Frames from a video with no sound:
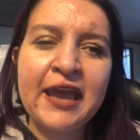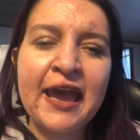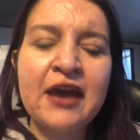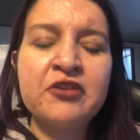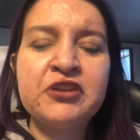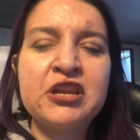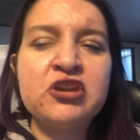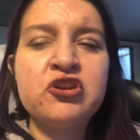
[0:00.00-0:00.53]

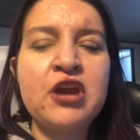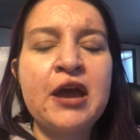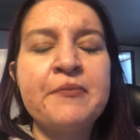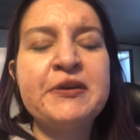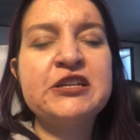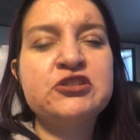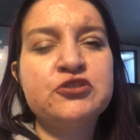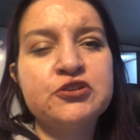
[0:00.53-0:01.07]
gown, and you got to
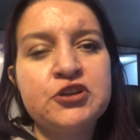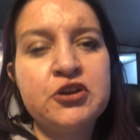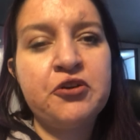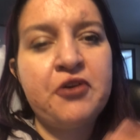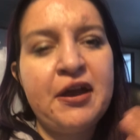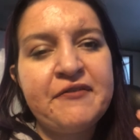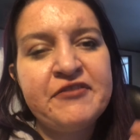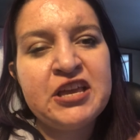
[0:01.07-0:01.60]
make sure you
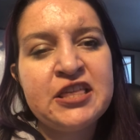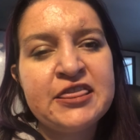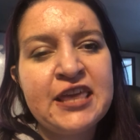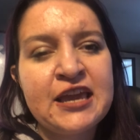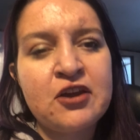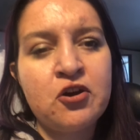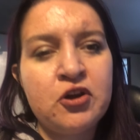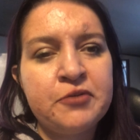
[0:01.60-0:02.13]
don't have
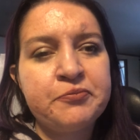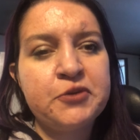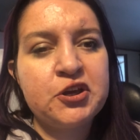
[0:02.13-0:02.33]
anything on